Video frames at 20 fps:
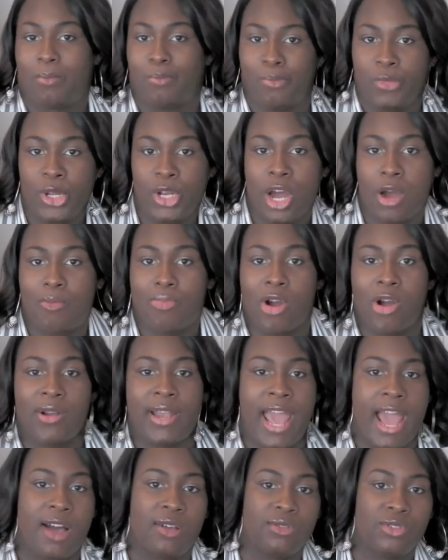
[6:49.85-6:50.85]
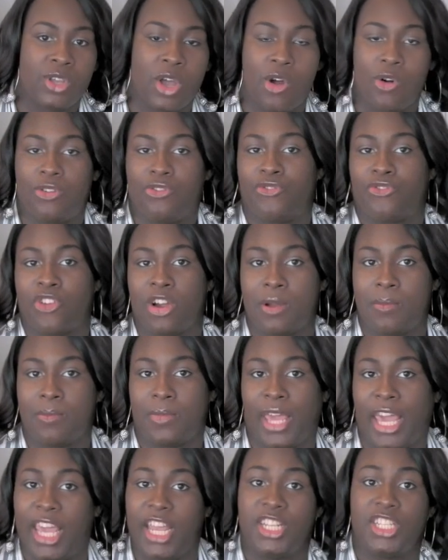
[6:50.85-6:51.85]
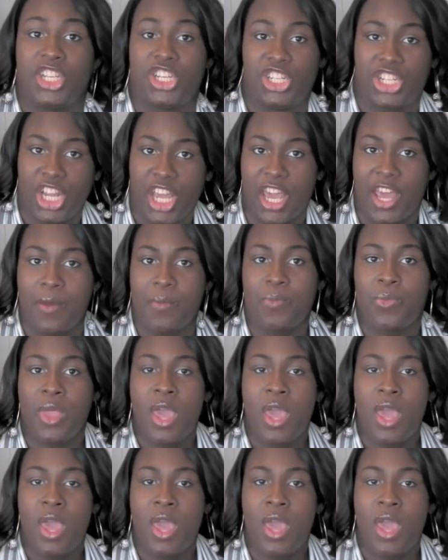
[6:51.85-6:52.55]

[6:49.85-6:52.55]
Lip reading: you know, pronouns going from he to she.